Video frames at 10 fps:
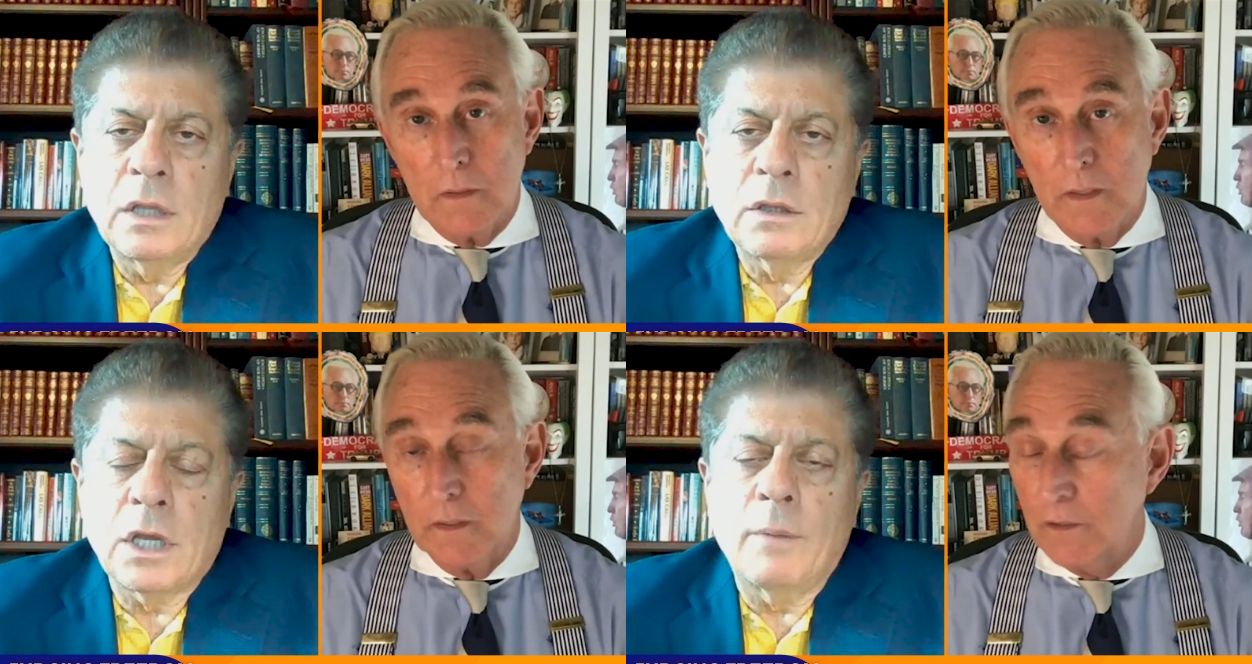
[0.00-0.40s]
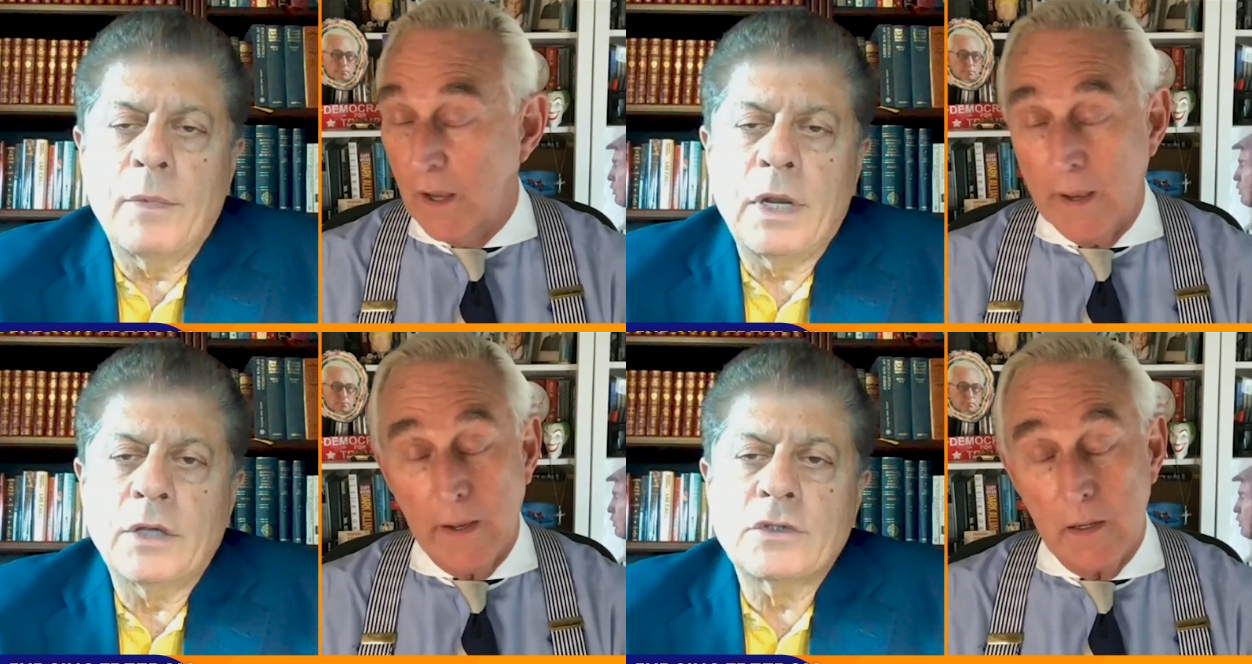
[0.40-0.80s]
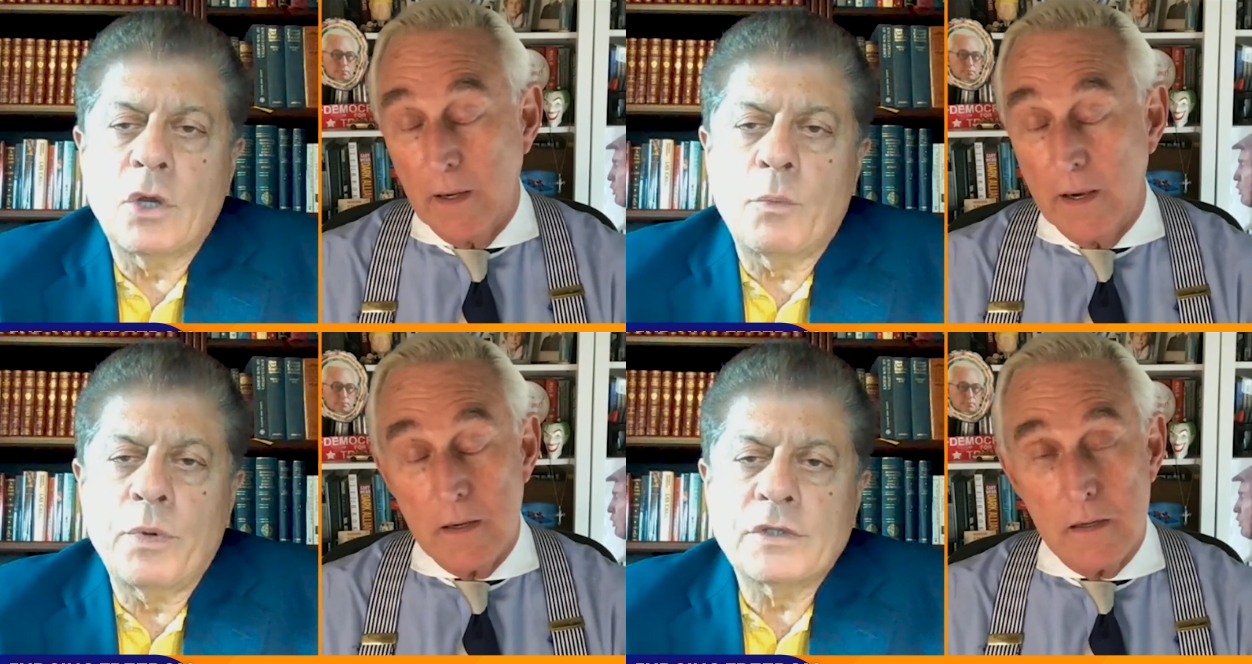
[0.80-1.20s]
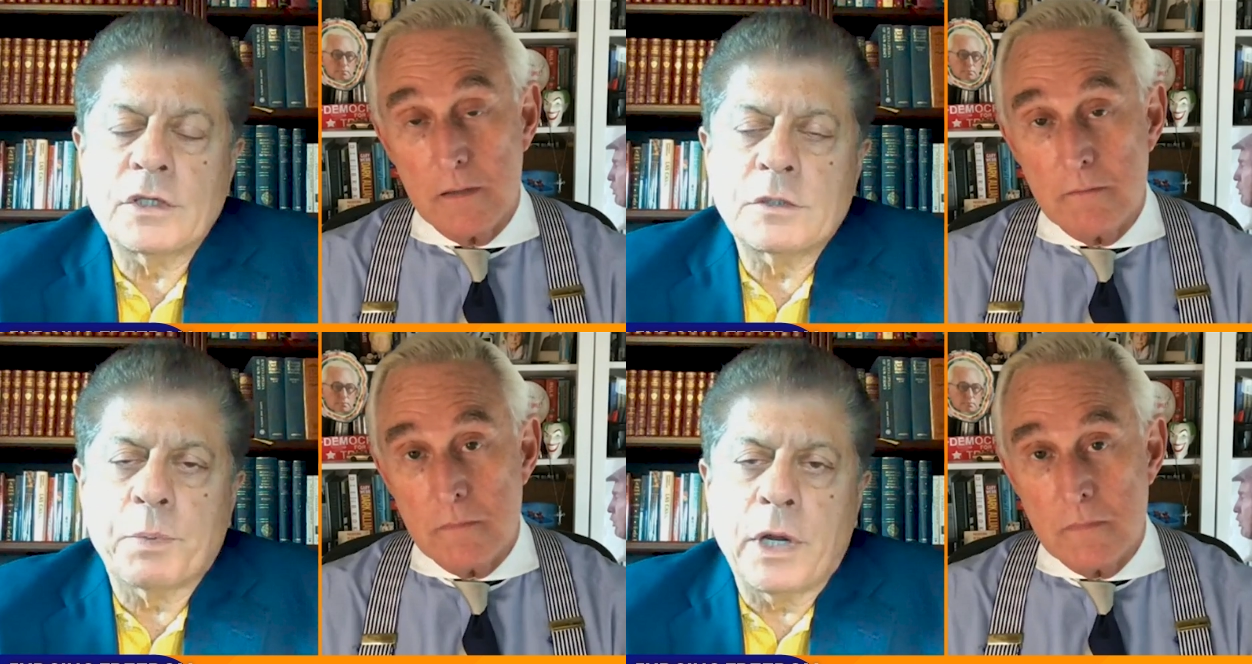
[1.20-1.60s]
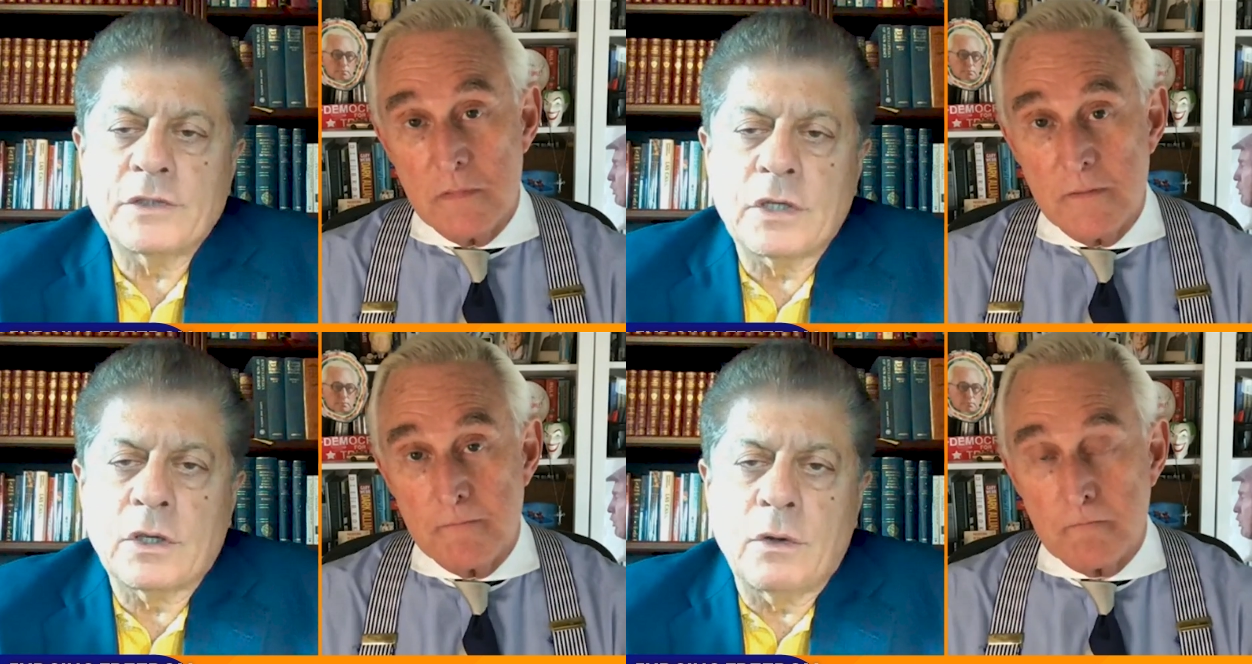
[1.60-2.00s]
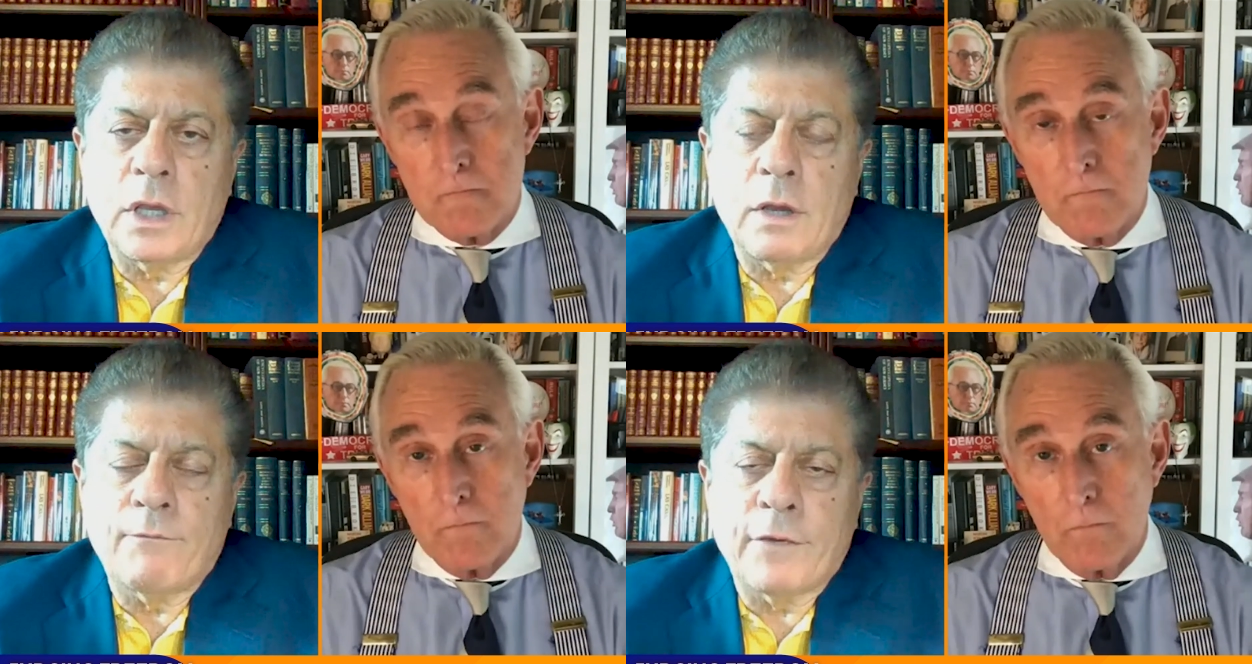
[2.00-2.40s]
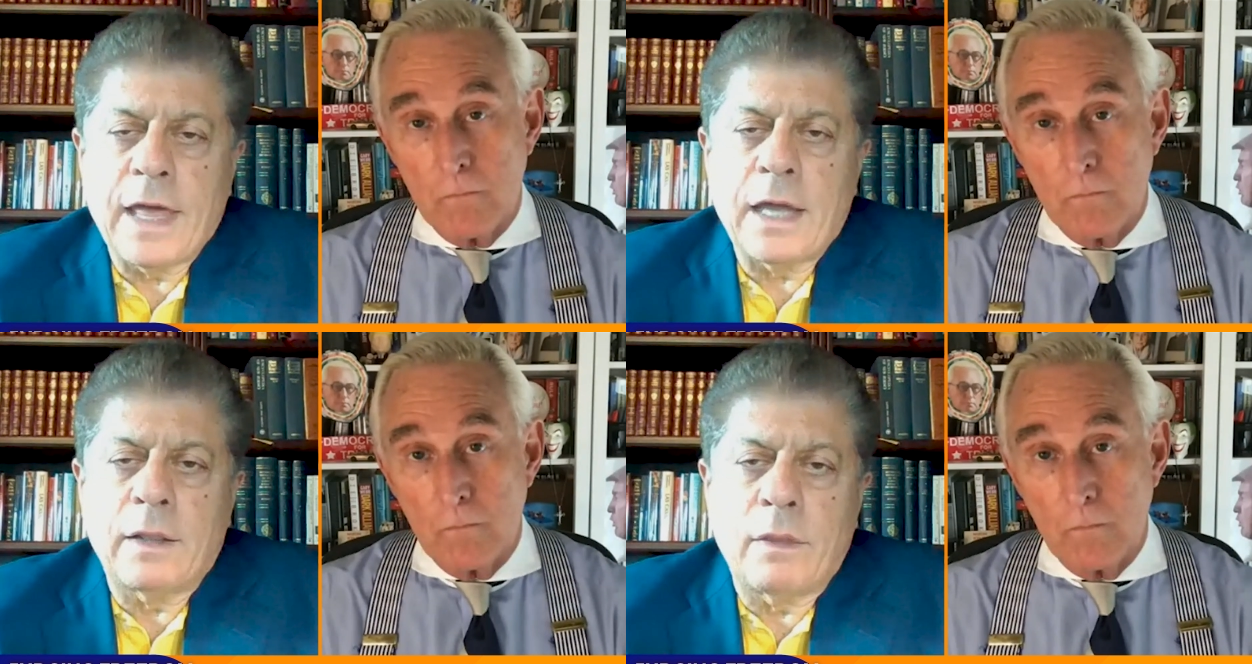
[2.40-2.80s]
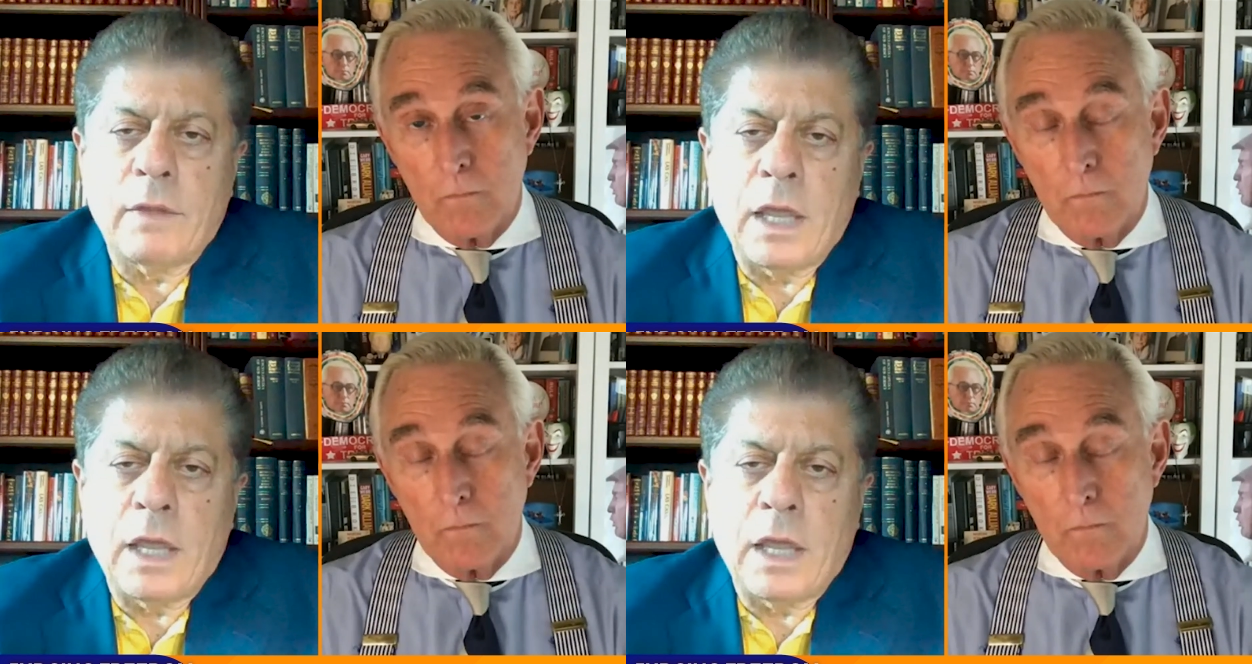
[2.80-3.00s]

Speaker 1: The government has no business prosecuting him for that and,